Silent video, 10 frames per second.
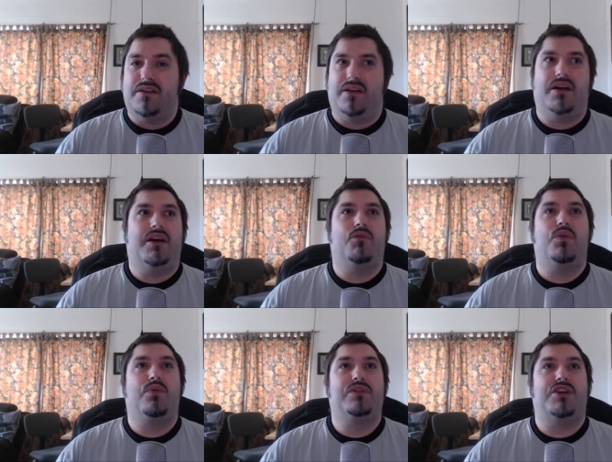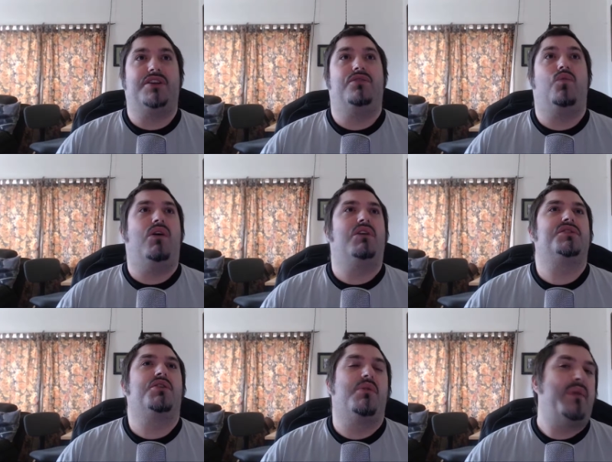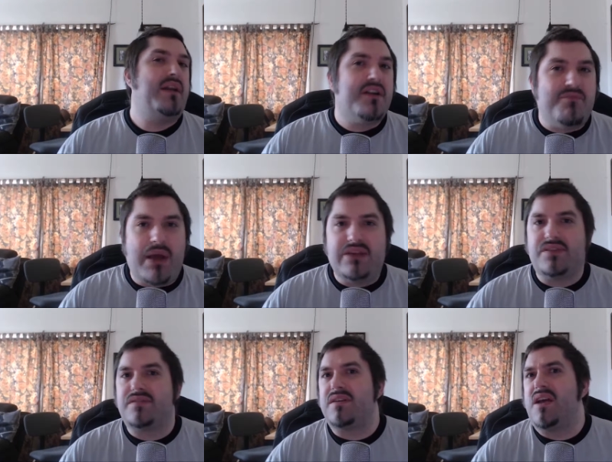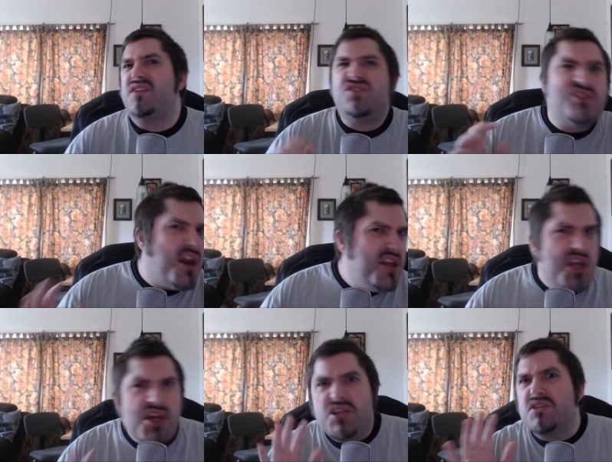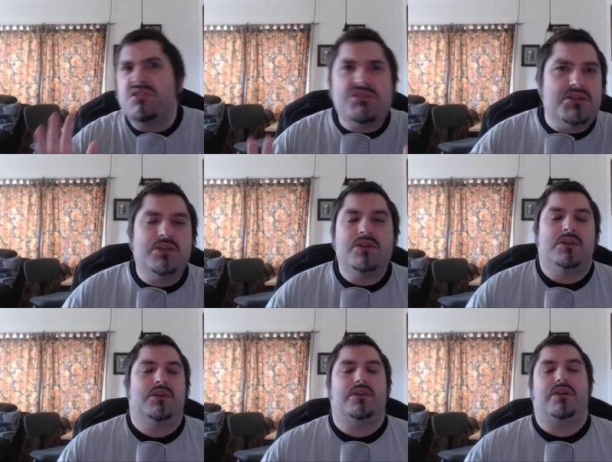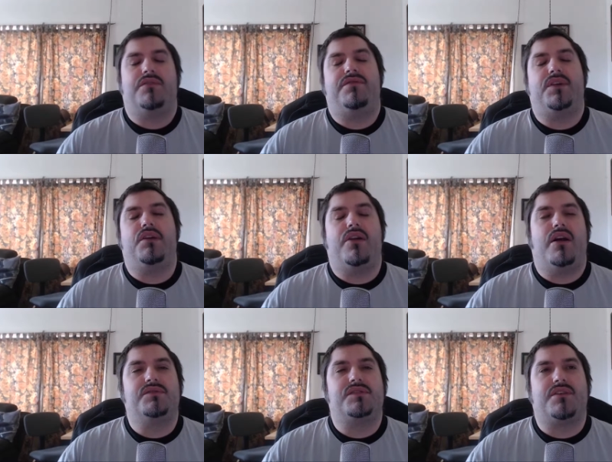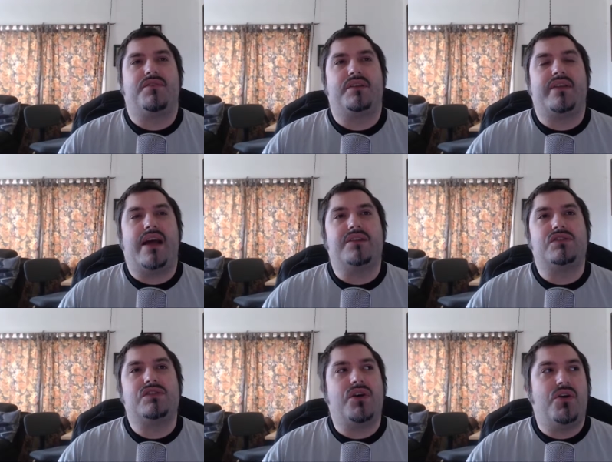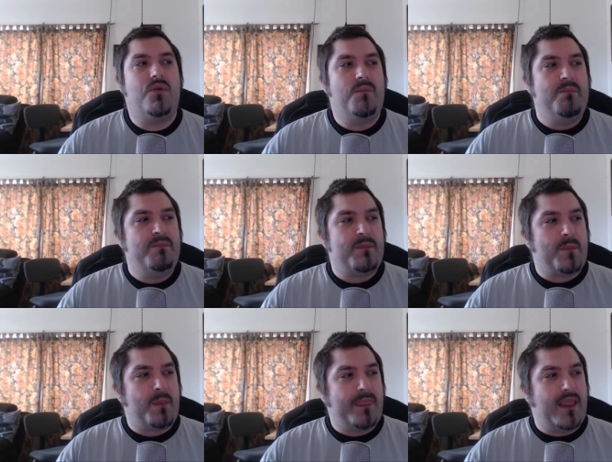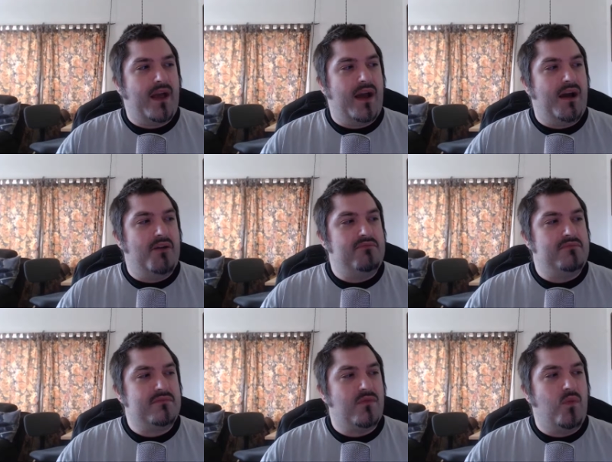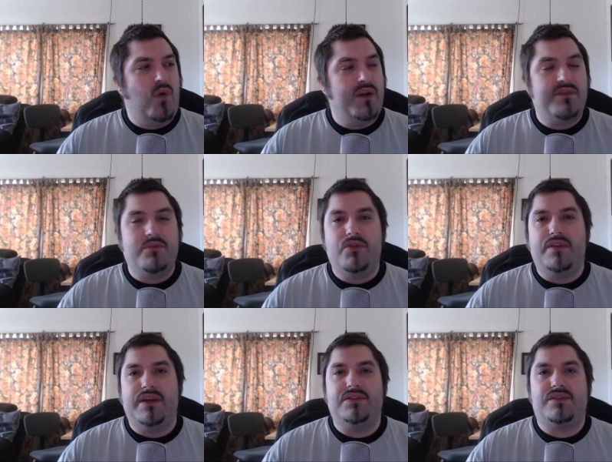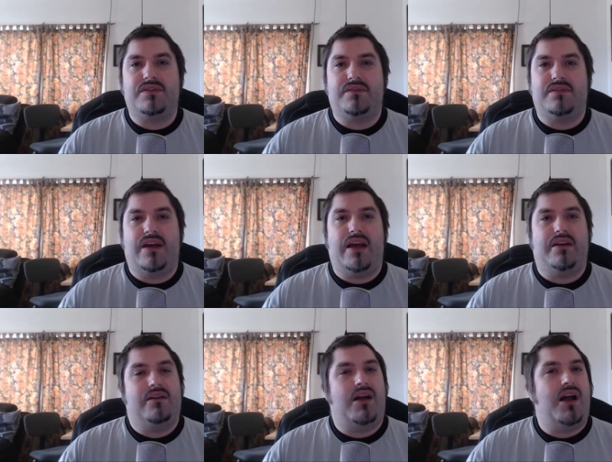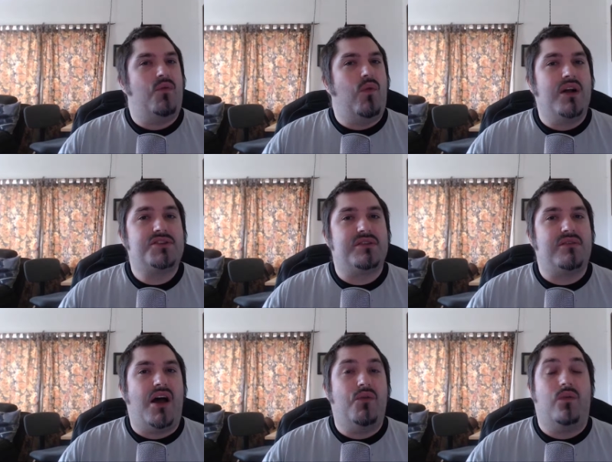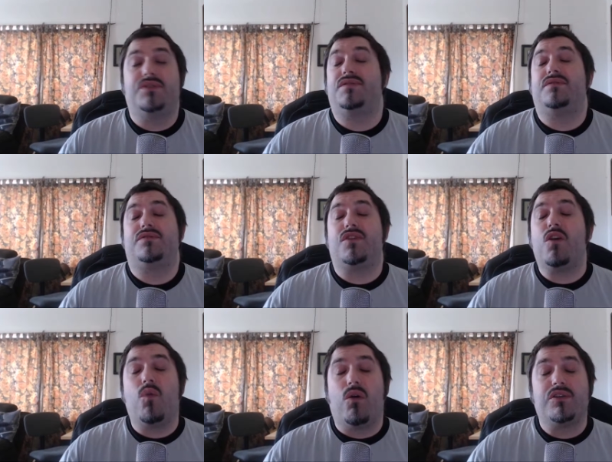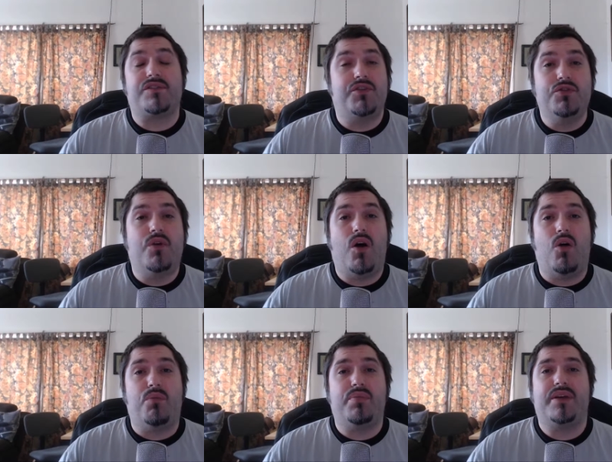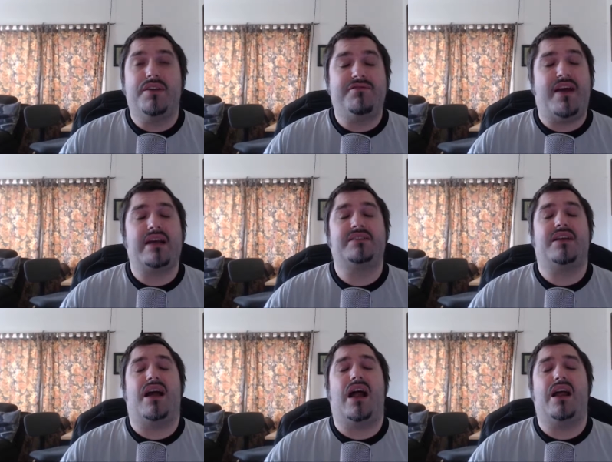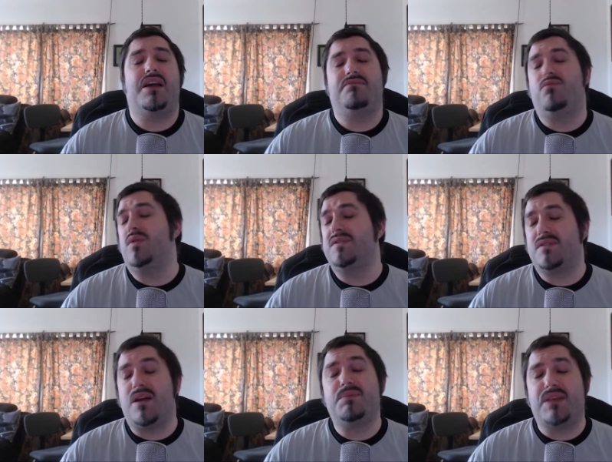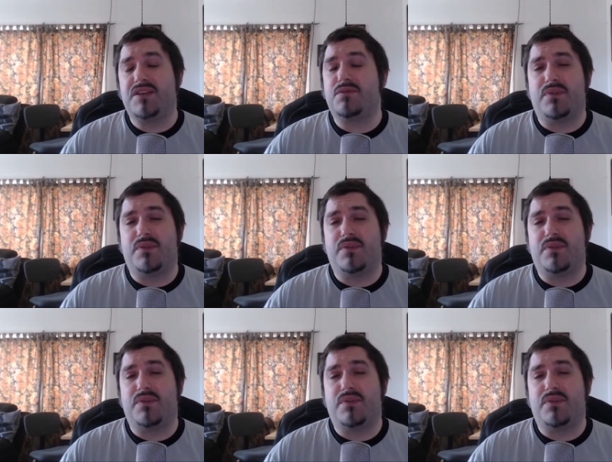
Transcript: with which I could watch on a repetitive basis and kind of study it and figure it out and stuff like that. So one of the movies that I watched a lot was Star Wars: A New Hope. In fact, I was obsessed with it.